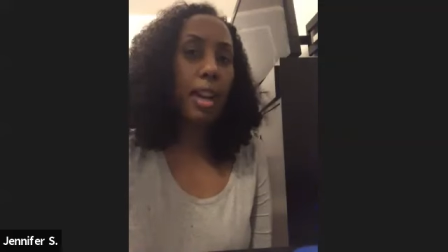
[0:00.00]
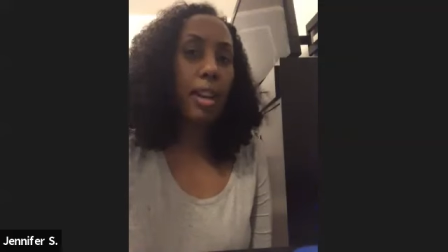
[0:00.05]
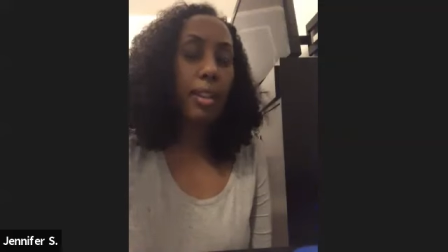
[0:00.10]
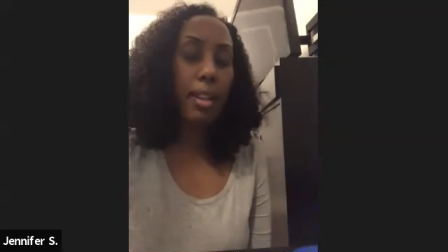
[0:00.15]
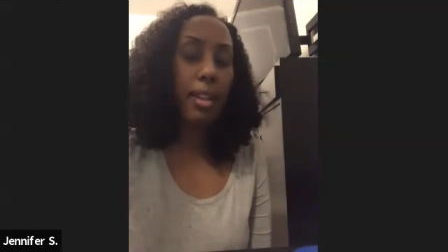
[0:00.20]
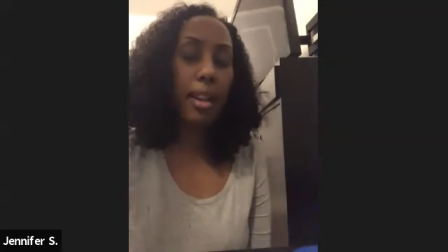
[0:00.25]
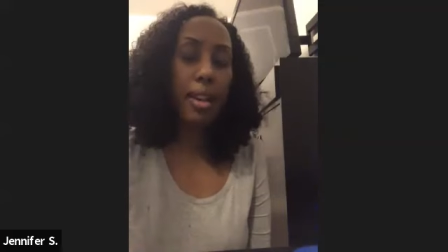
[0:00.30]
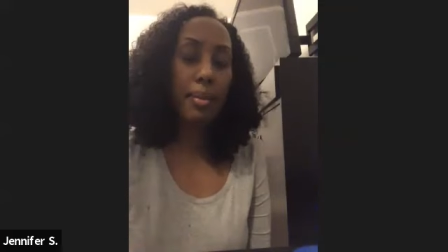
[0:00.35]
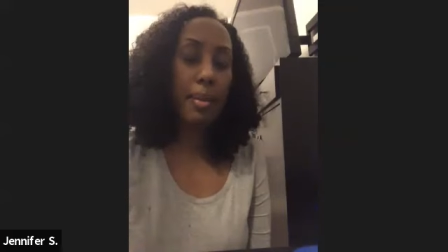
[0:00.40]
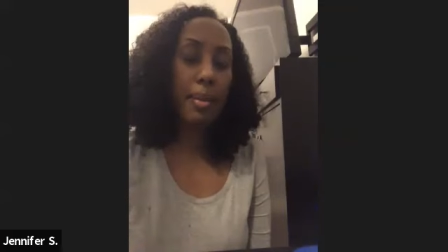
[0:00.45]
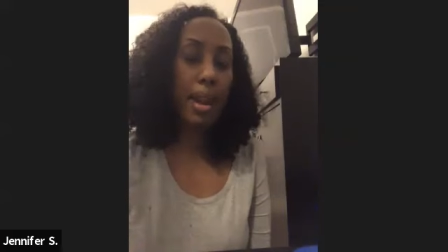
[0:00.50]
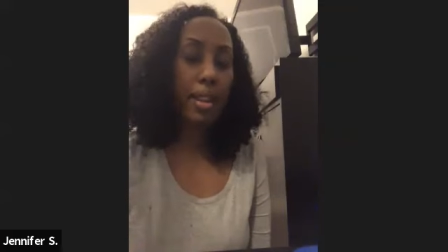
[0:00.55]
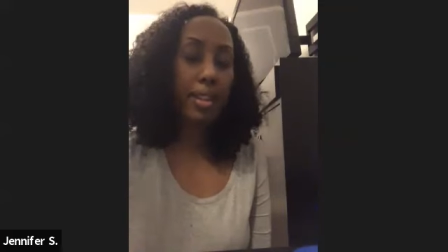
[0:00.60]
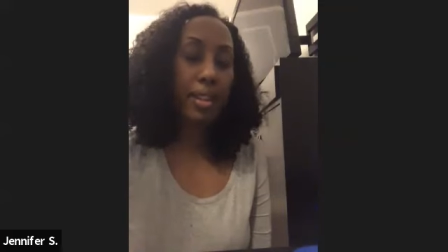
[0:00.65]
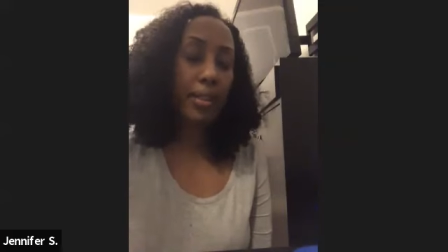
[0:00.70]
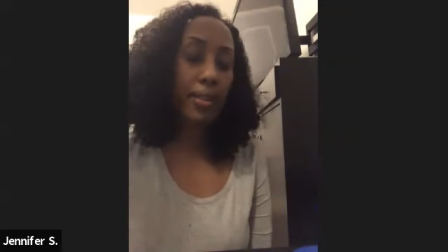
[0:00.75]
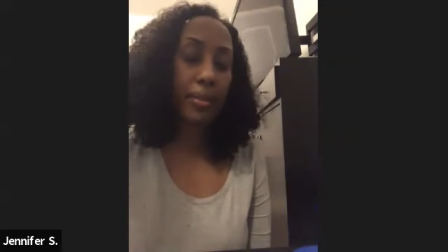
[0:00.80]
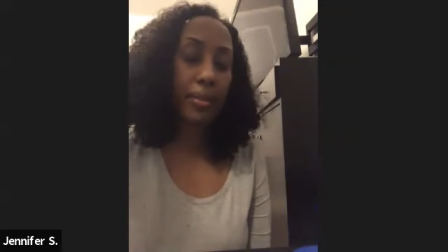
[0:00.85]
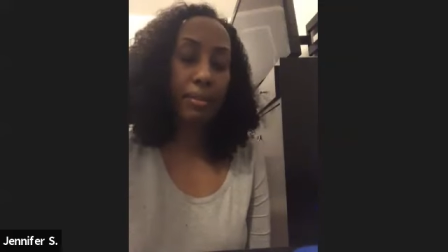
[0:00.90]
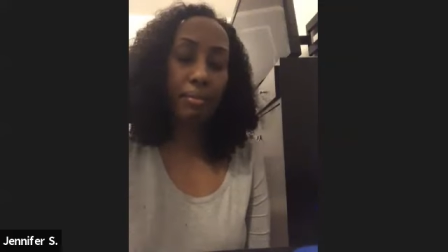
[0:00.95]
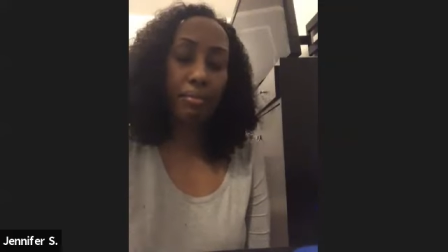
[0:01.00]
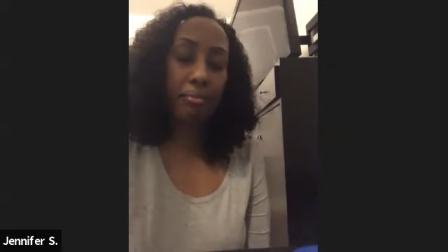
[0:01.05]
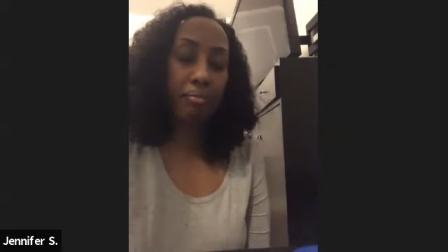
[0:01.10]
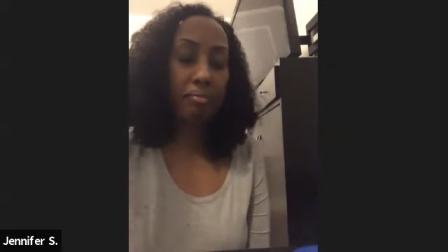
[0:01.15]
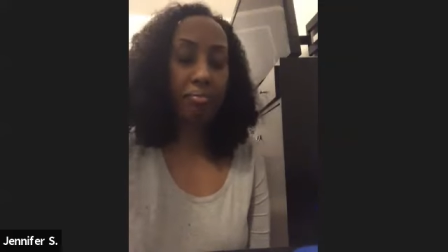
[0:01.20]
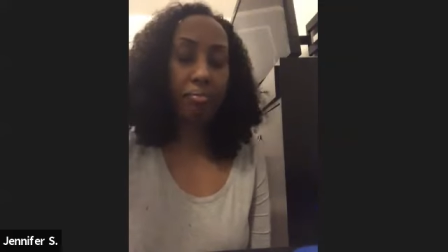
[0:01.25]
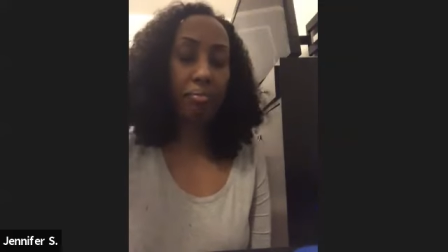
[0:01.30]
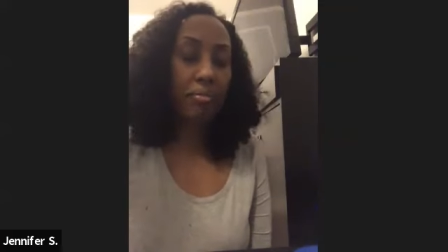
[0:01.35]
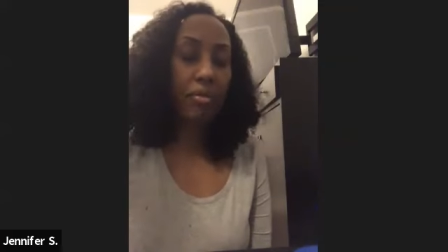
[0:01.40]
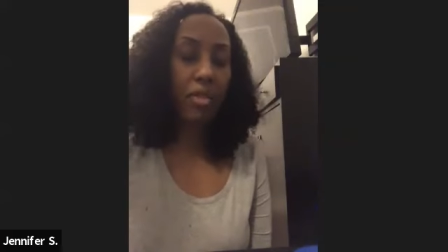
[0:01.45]
lot of math.
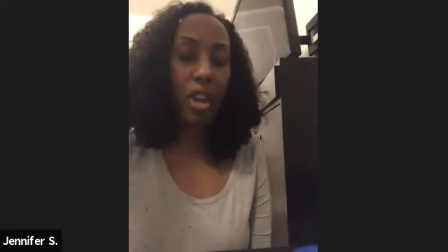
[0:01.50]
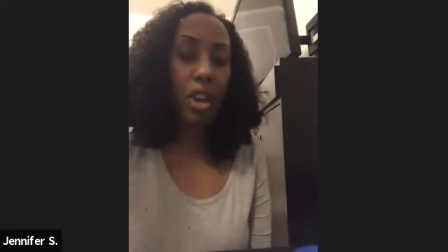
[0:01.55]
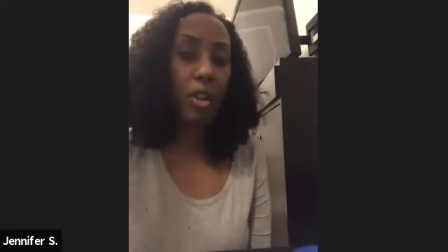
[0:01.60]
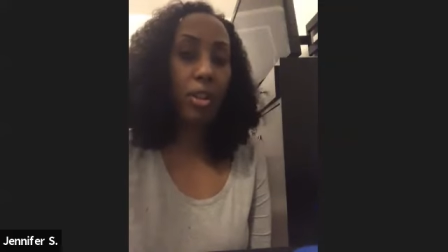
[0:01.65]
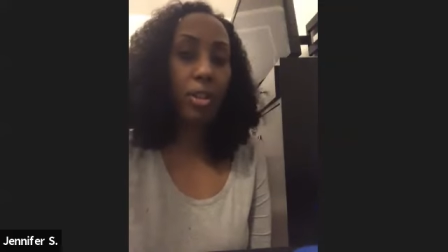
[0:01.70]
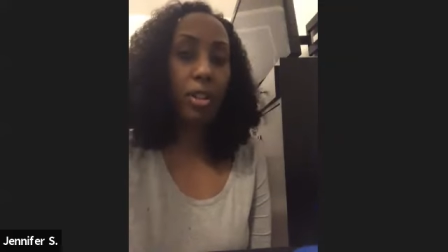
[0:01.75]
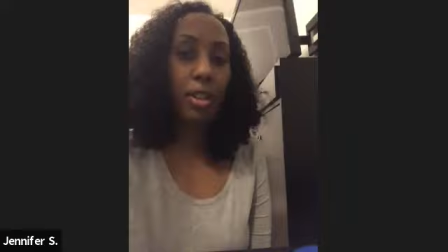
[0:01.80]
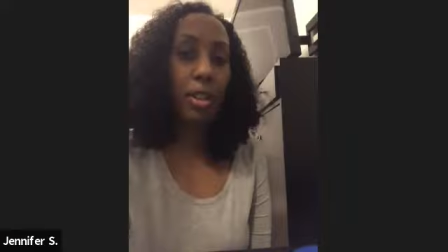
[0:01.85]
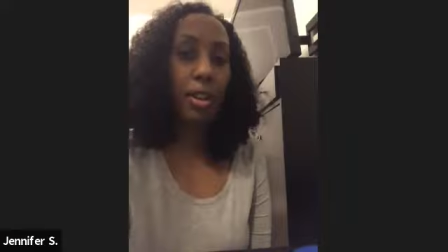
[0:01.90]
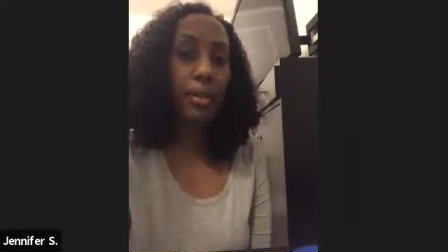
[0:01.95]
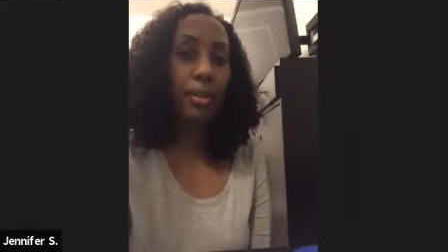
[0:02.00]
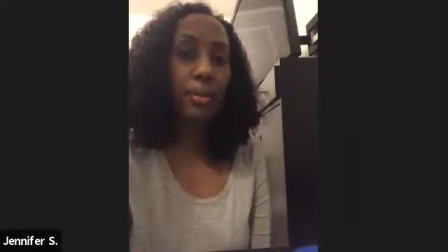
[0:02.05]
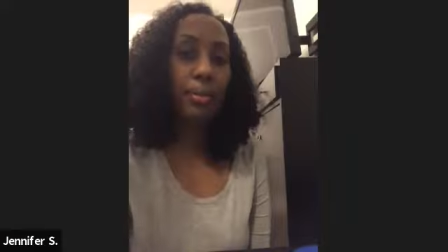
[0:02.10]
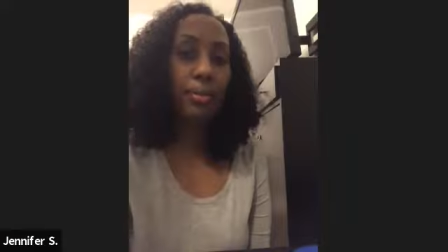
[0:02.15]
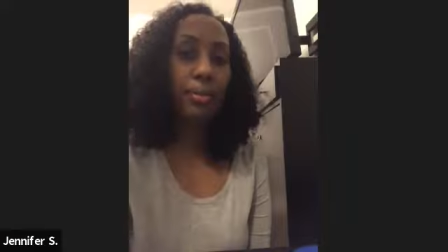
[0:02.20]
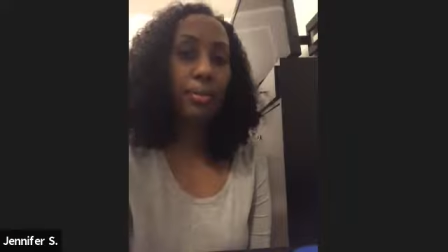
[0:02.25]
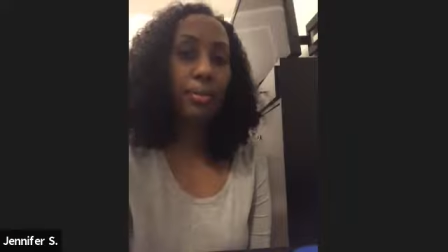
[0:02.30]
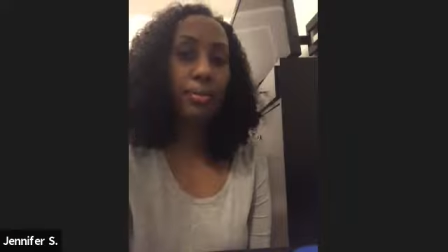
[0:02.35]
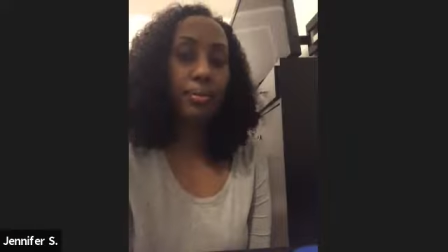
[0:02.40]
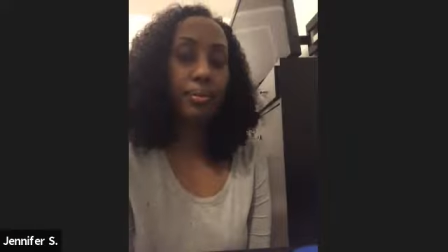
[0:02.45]
No. Yeah, it's